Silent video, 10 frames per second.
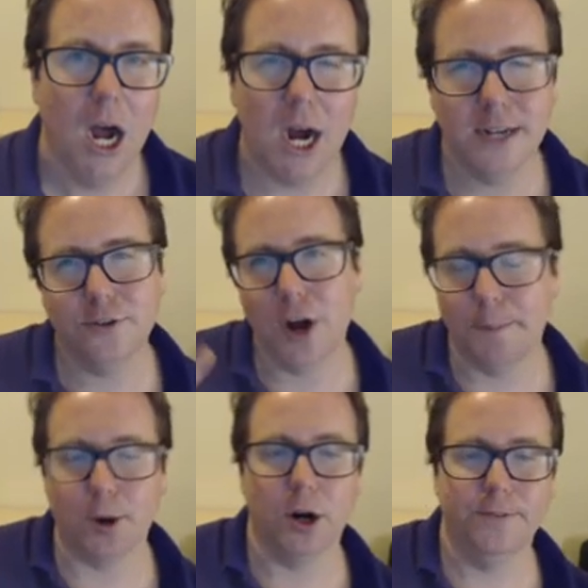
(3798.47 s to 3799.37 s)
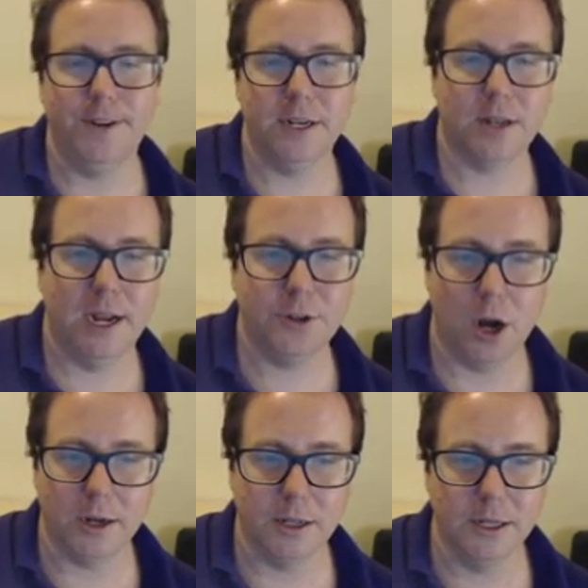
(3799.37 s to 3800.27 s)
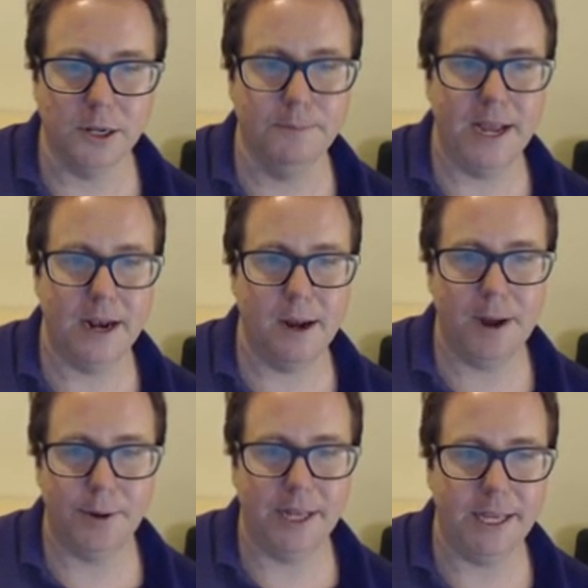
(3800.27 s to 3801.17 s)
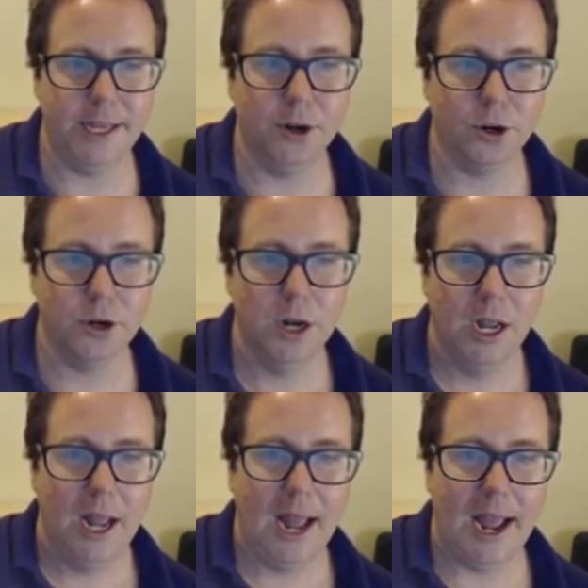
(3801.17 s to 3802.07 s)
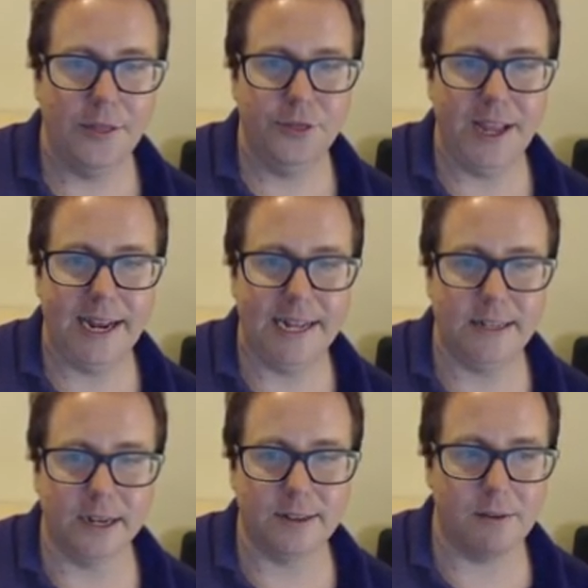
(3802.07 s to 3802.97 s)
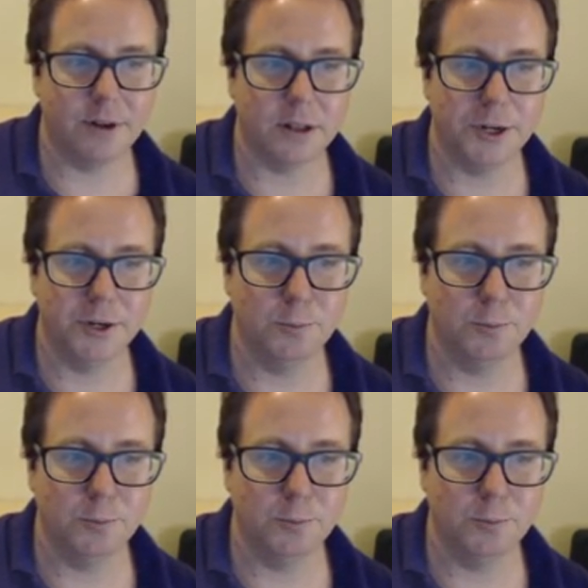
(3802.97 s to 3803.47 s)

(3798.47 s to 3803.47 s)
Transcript: Uh, it's not perfect. I talk a little bit about it here and that it does have a glaring